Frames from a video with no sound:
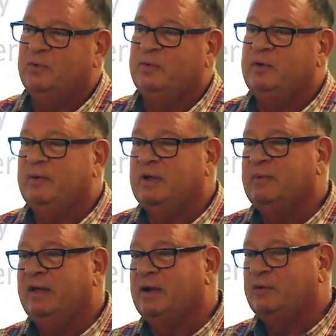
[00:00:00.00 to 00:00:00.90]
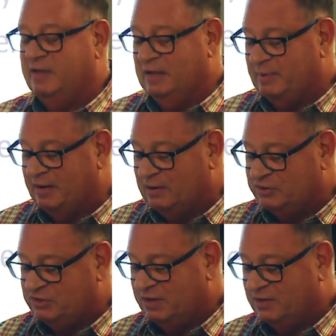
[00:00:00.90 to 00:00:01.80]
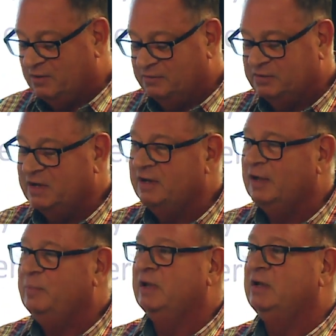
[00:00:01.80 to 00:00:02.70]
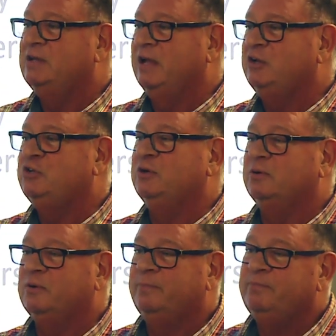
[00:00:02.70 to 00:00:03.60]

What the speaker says: we can make everything about ourselves and not be intentional